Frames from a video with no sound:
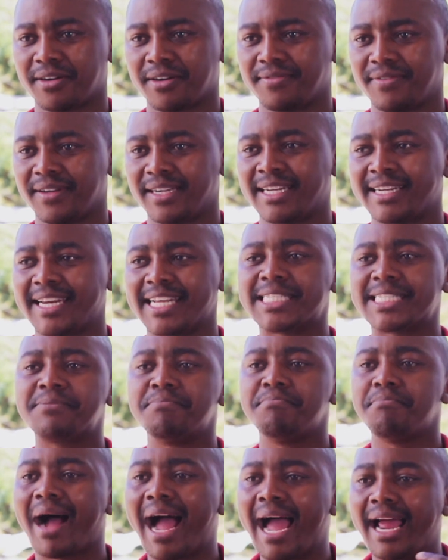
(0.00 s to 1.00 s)
of it, the
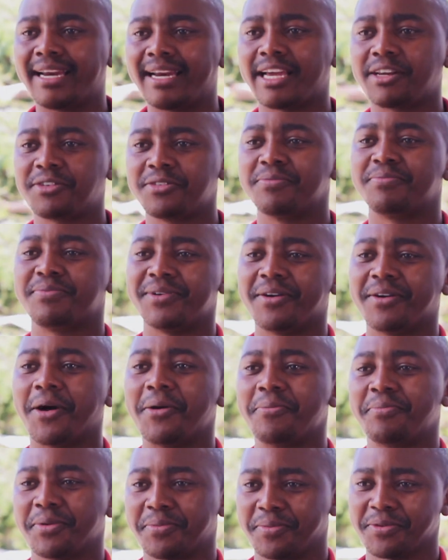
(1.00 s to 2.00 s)
smile that you bring
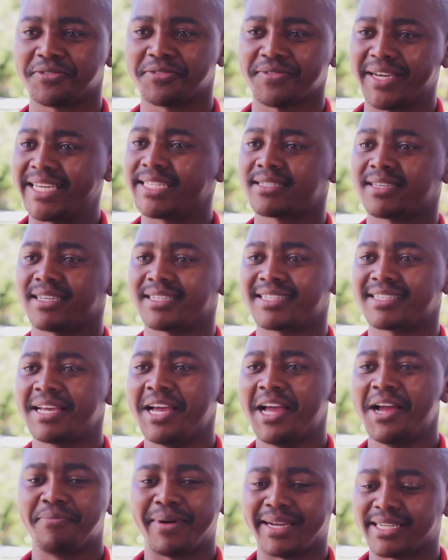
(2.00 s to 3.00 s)
on people's faces
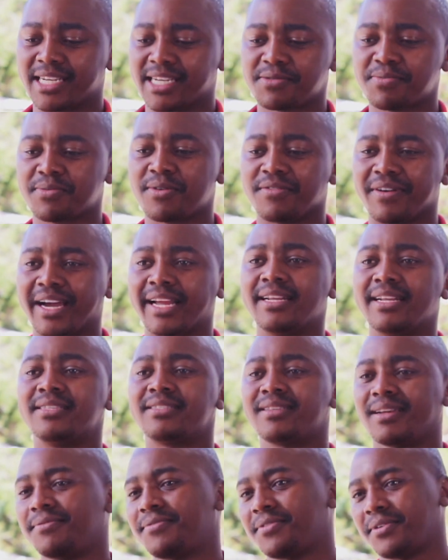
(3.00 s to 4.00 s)
by just providing
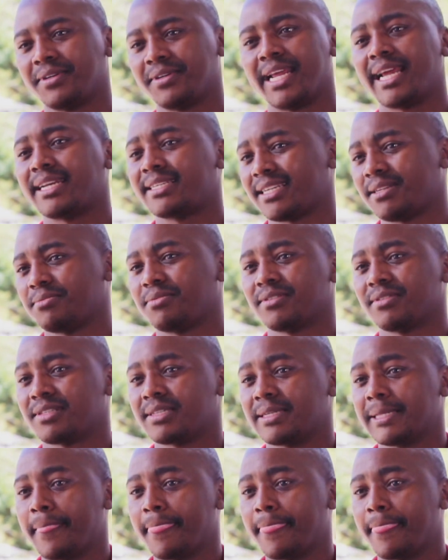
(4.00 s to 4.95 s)
something on their tables.